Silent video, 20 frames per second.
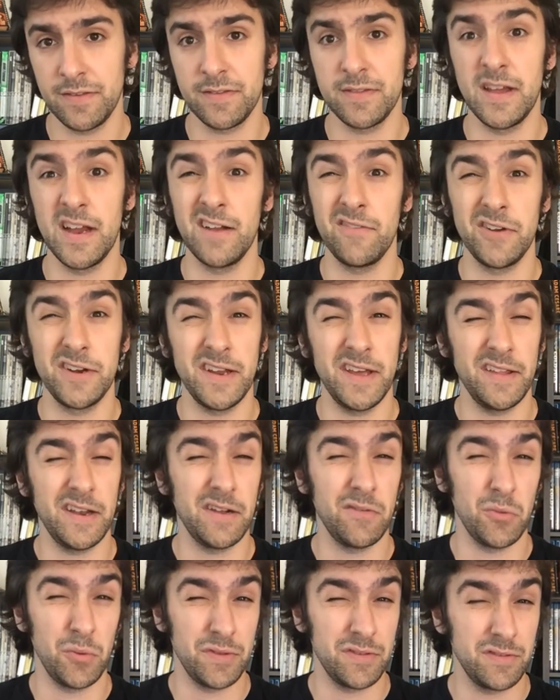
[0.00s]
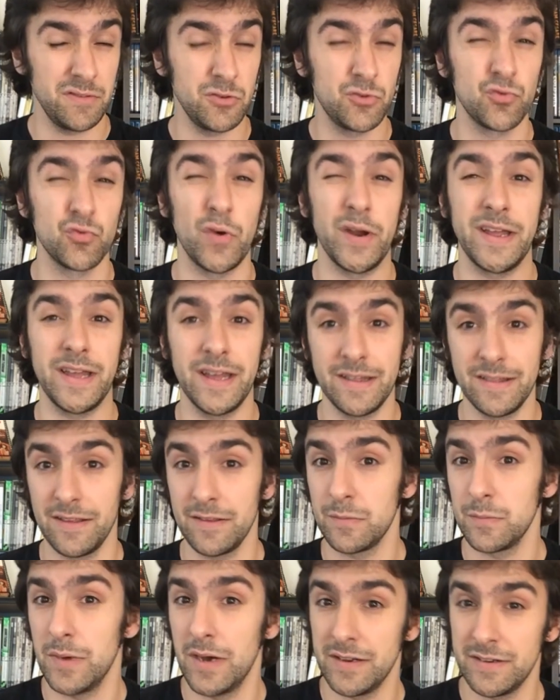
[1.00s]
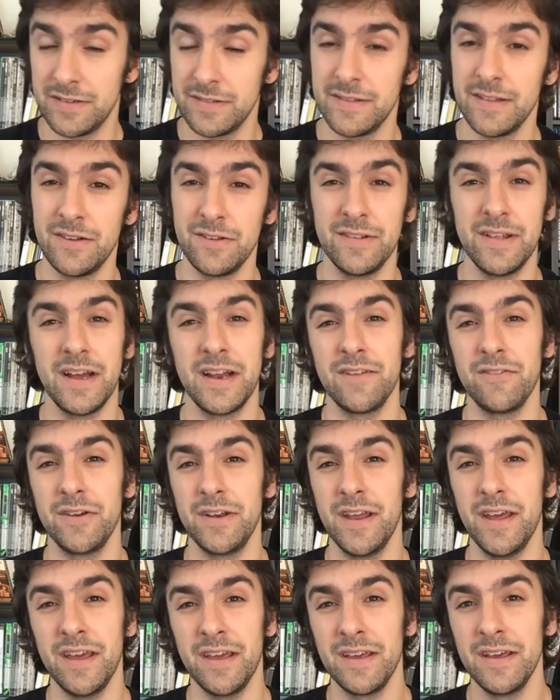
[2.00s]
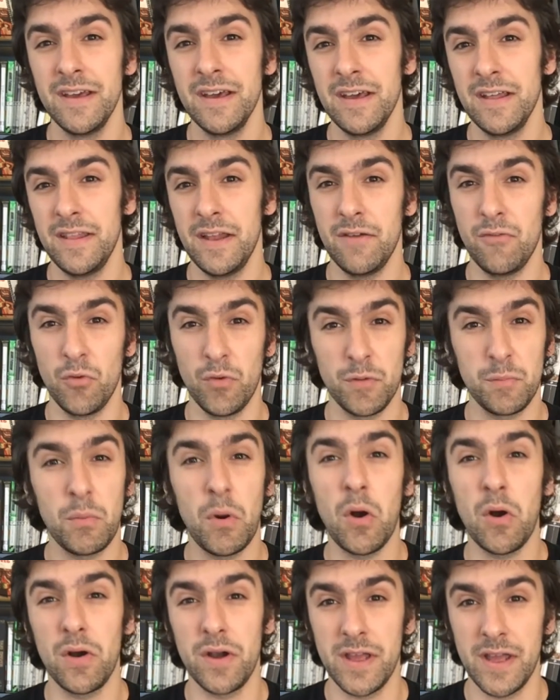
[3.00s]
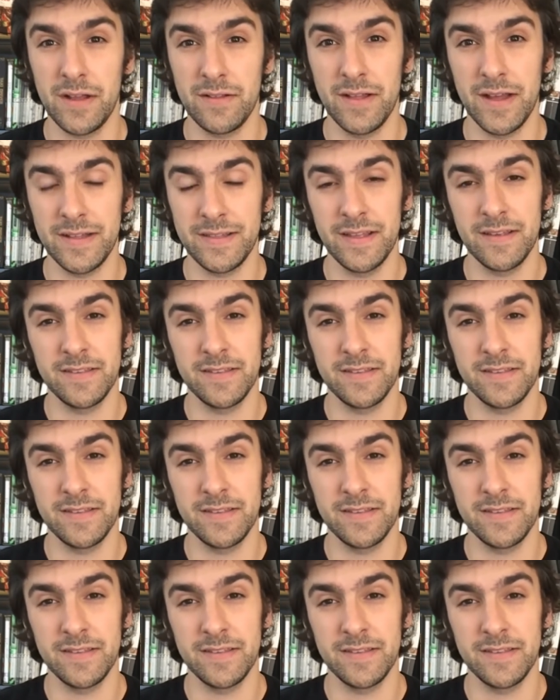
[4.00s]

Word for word: It's not every day that everyone's drinking this much. There's not every day that everyone's partying like